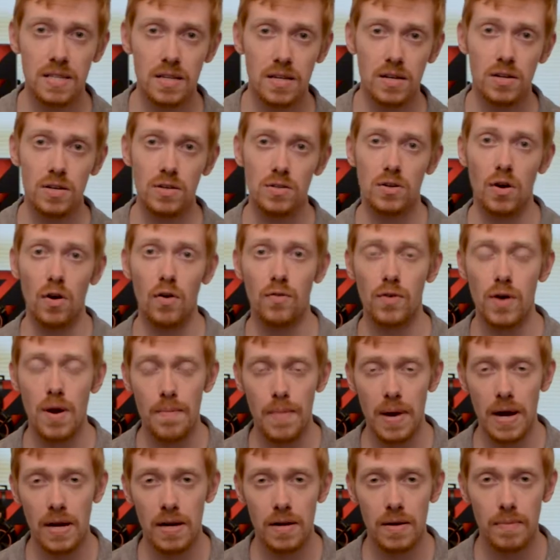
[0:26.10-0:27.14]
and girls over at
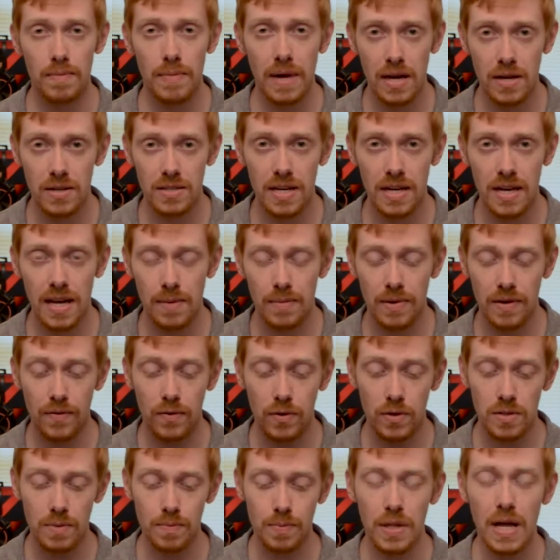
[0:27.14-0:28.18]
Beyerdynamic for
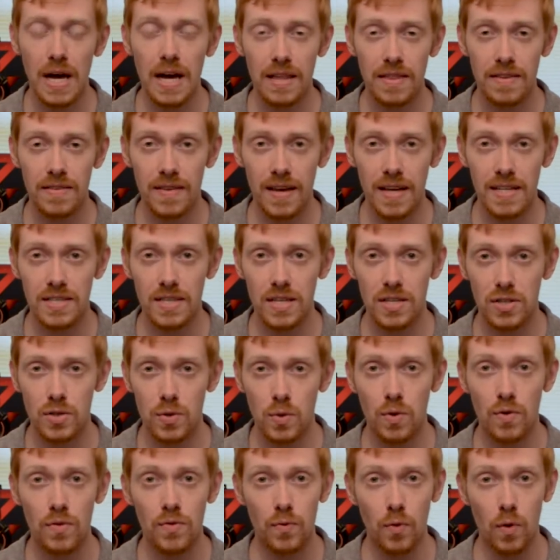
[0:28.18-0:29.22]
supplying this headset
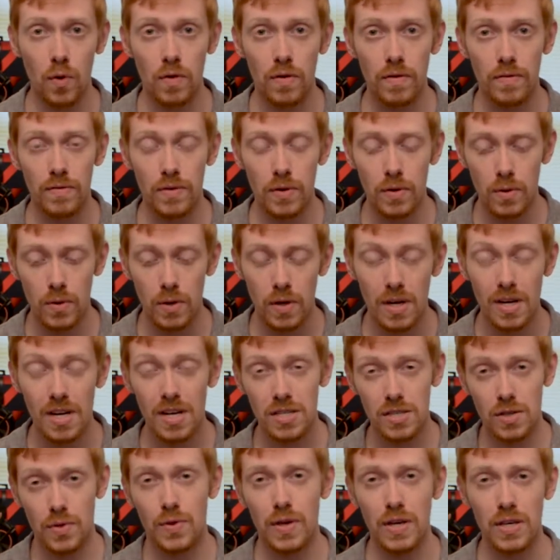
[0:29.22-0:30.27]
to us for review,
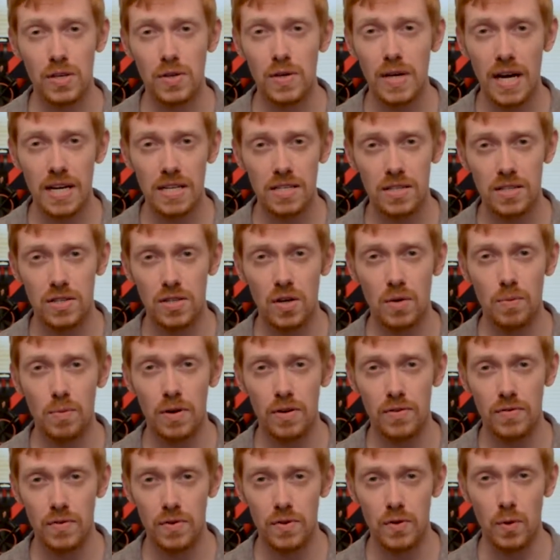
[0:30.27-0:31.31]
so thank you guys so
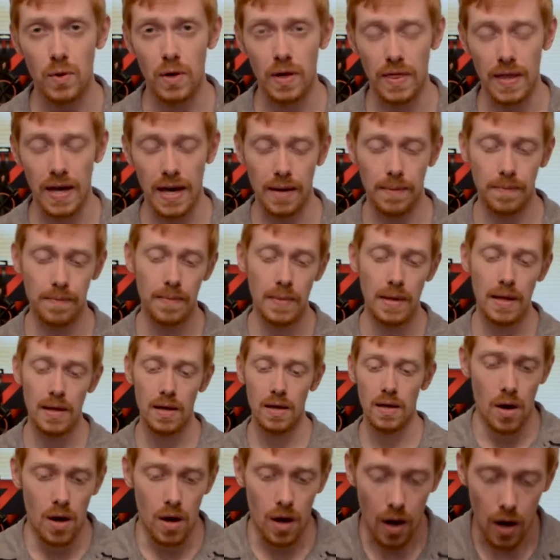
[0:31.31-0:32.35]
much for doing that.
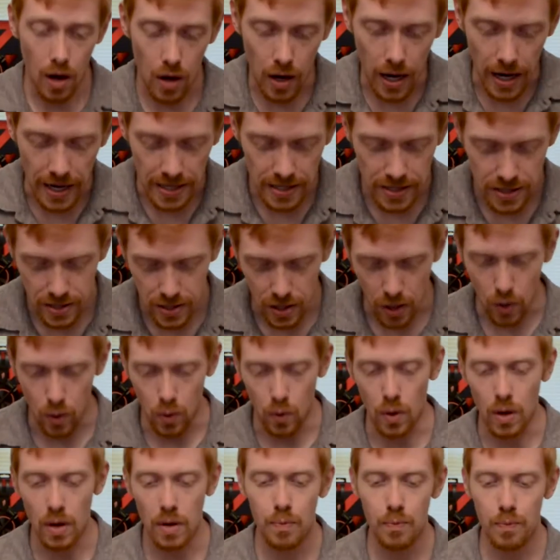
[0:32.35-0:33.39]
Alright,
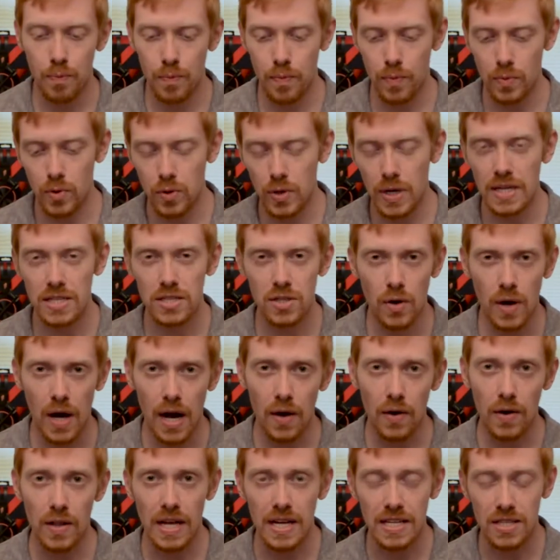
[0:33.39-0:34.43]
so you guys know how
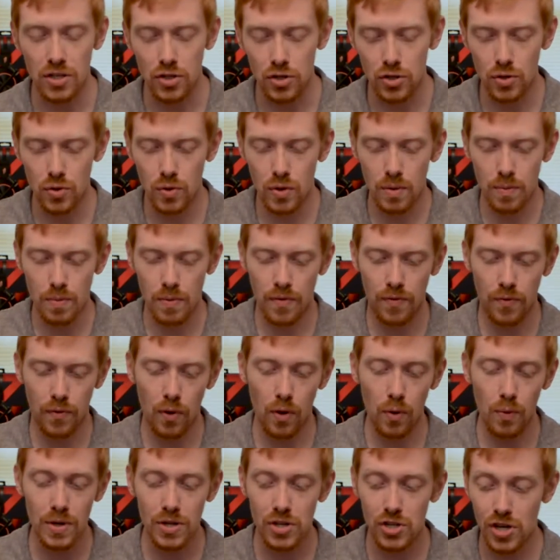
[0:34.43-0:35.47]
I like to do it. Before
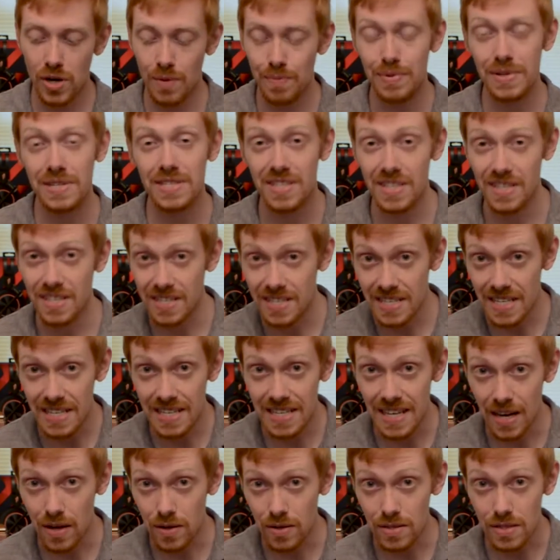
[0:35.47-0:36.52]
we jump into the
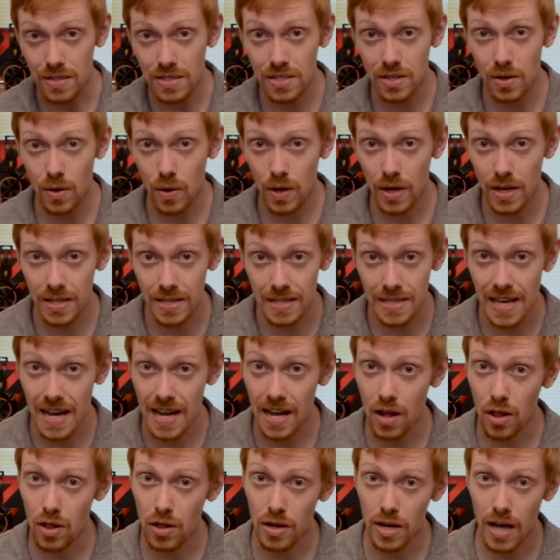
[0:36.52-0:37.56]
details, let's go ahead and take a
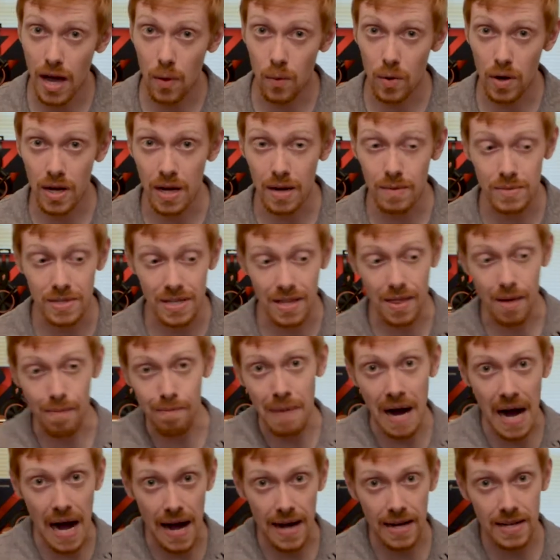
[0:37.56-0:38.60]
look at what comes in the
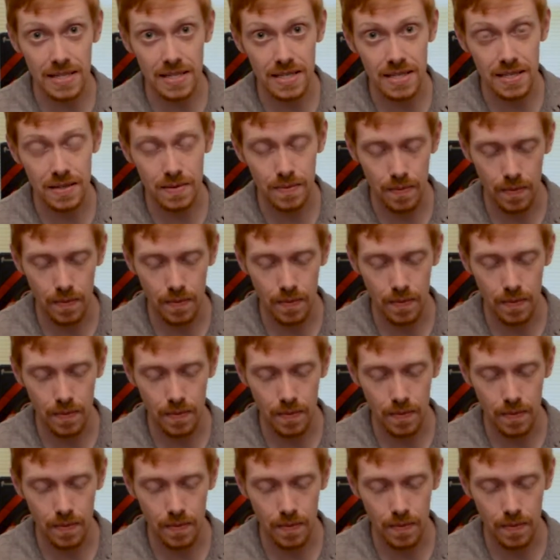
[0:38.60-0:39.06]
box.